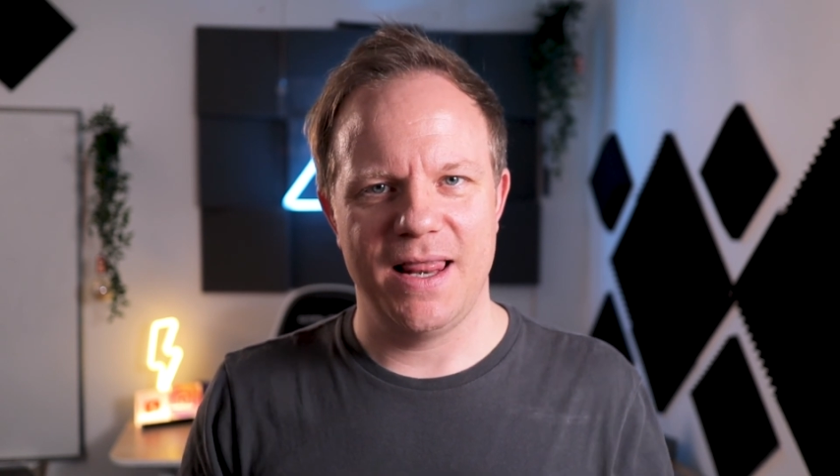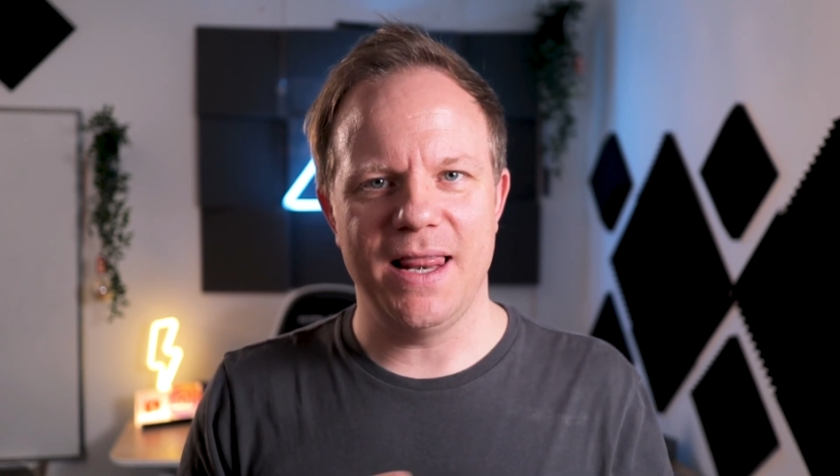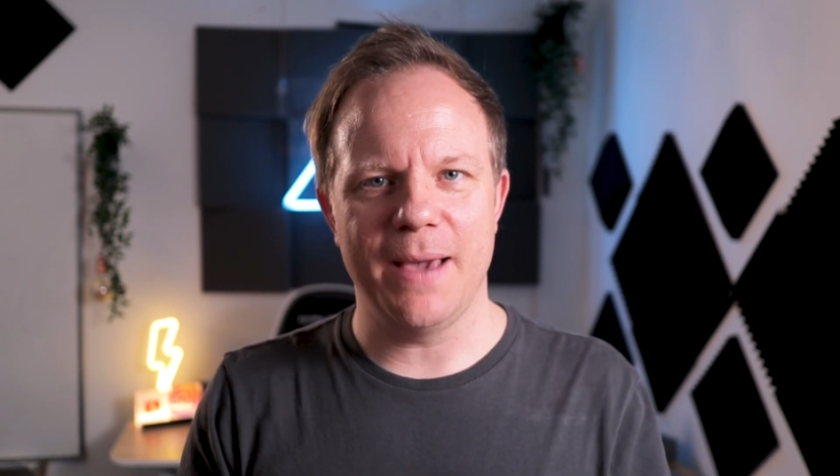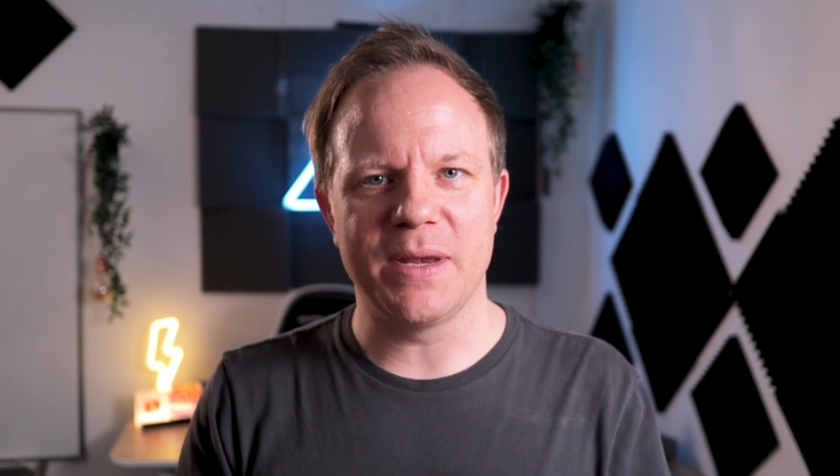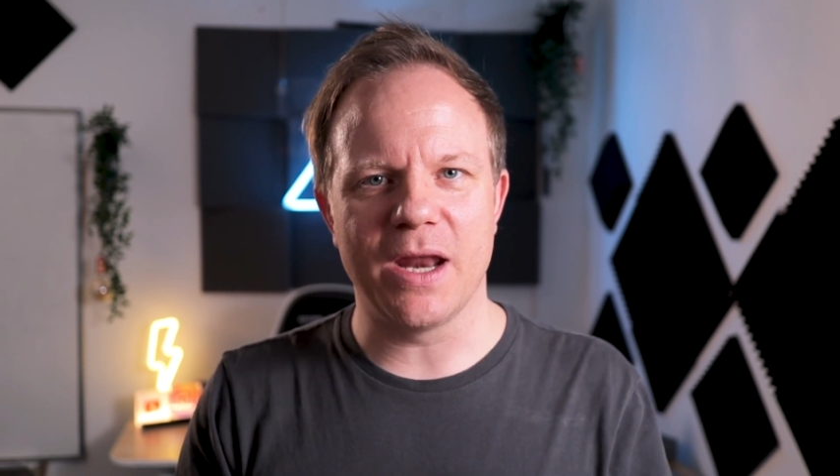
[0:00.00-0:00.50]

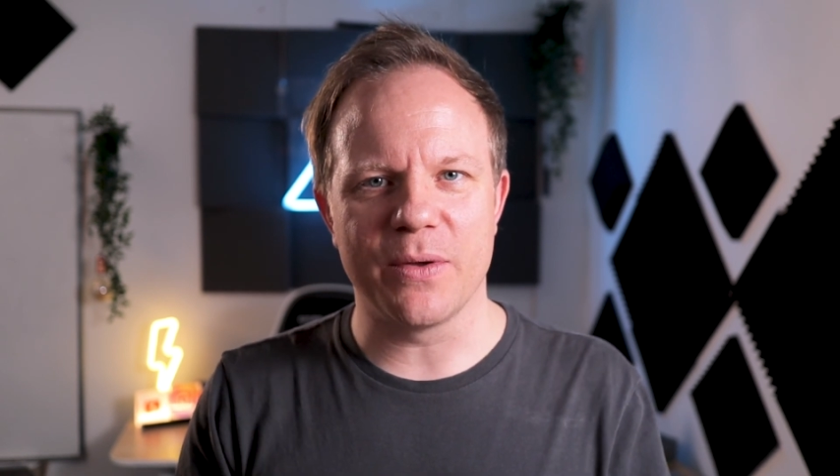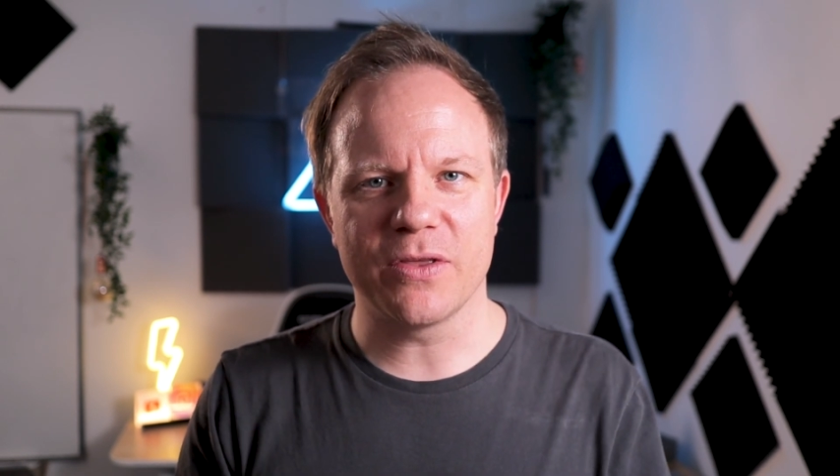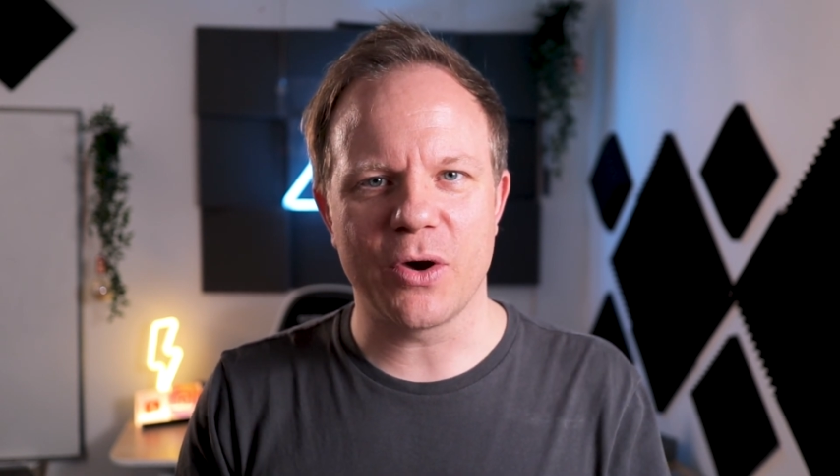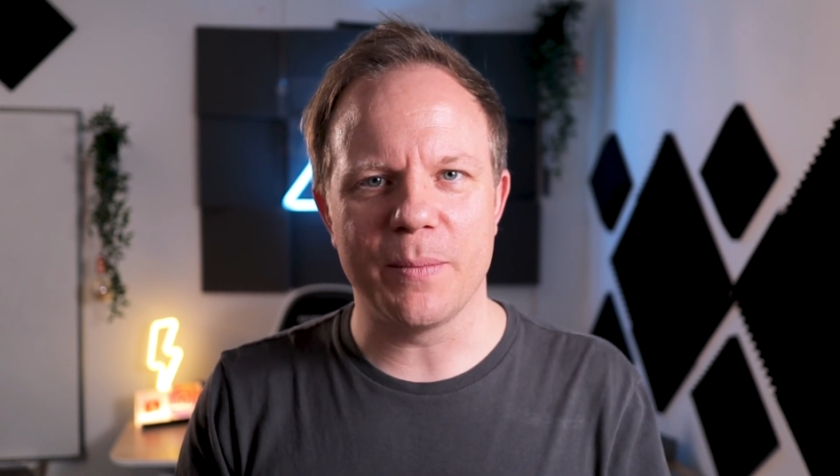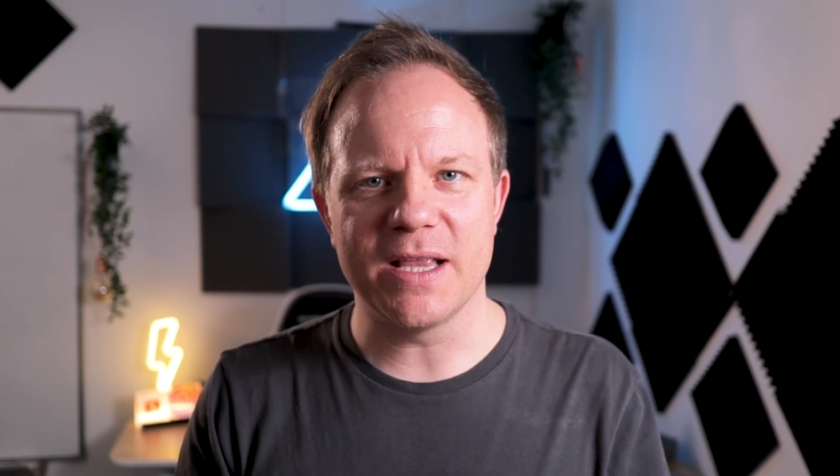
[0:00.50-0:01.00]
Let me know in
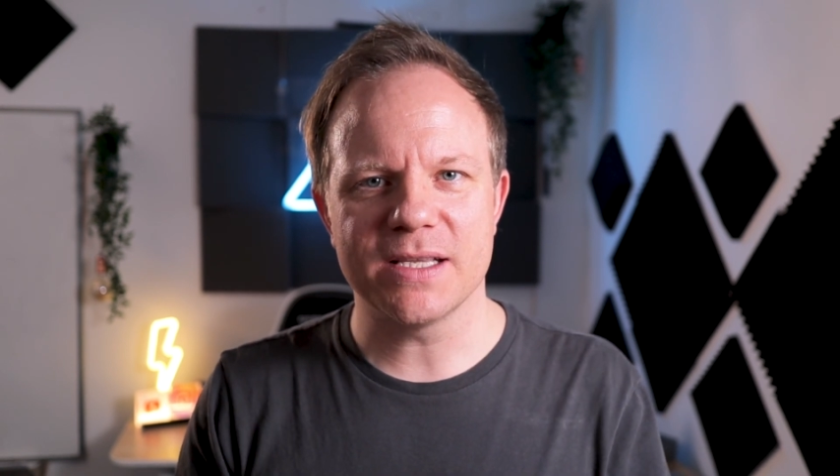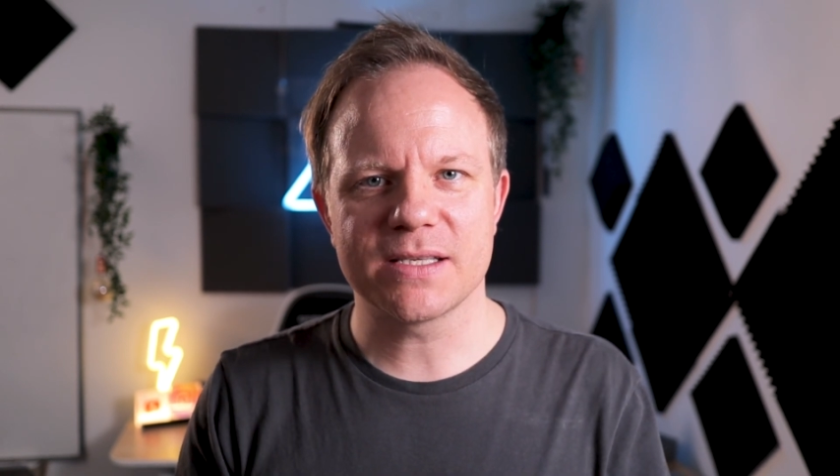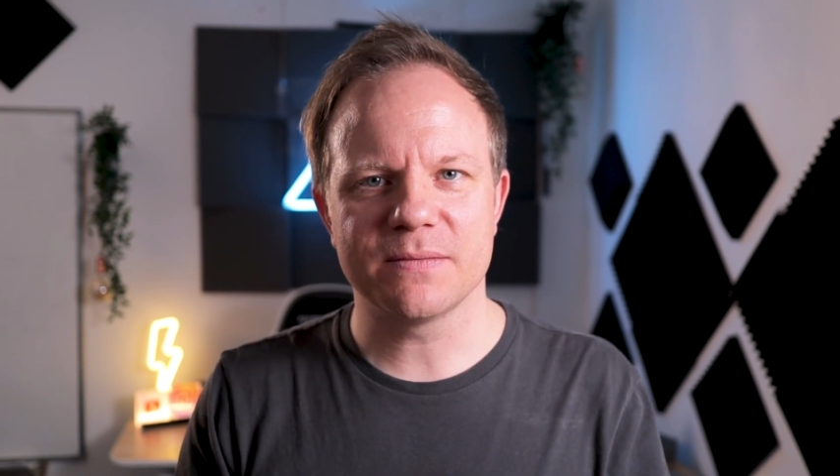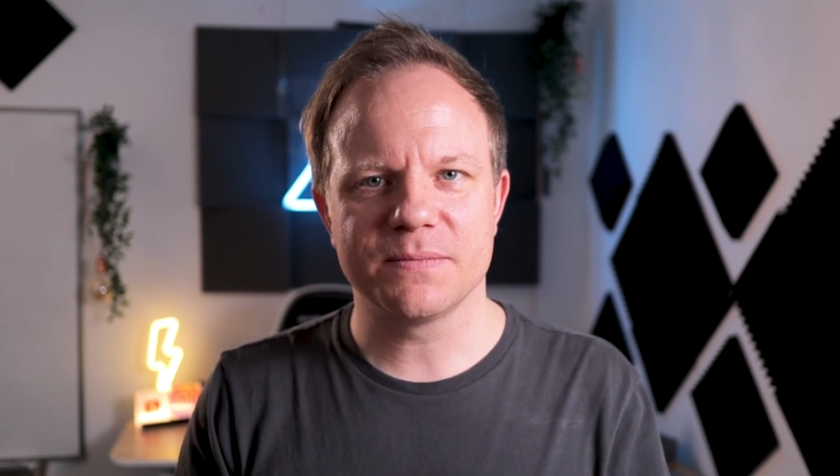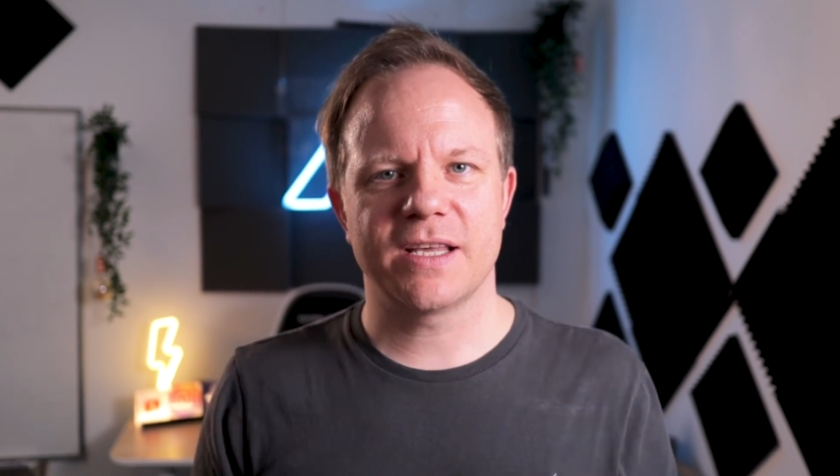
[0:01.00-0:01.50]
the
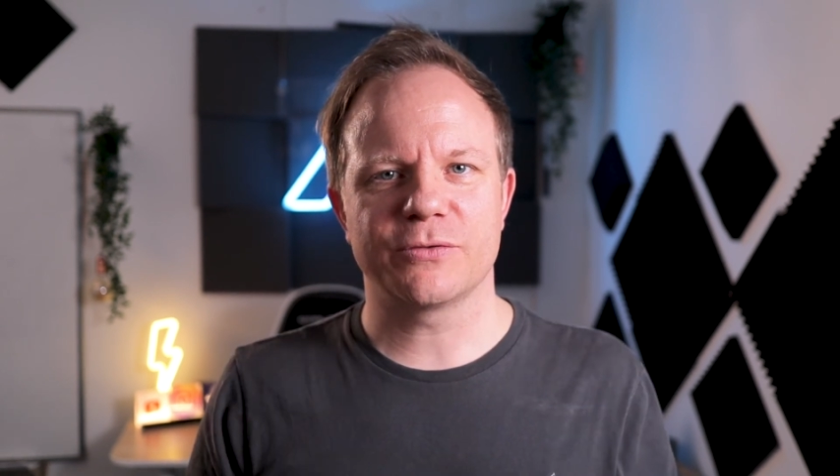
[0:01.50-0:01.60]
comments. So